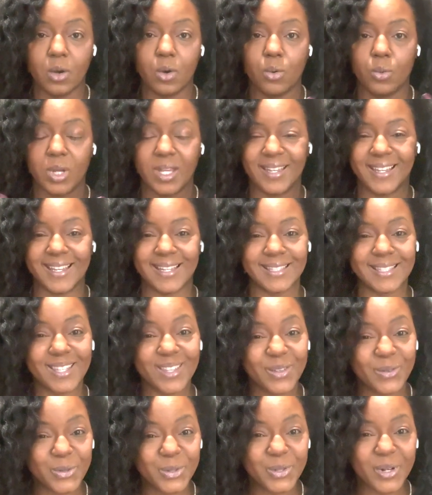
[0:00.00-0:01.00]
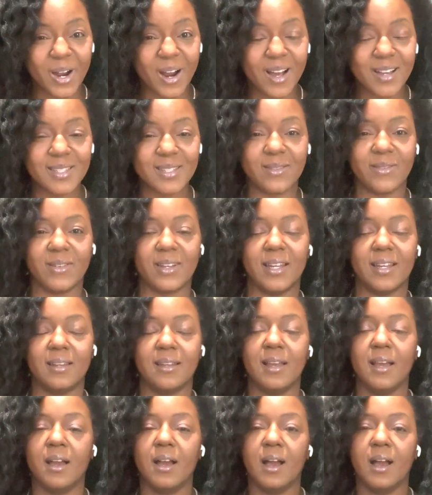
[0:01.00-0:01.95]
when you get to the root cause of it,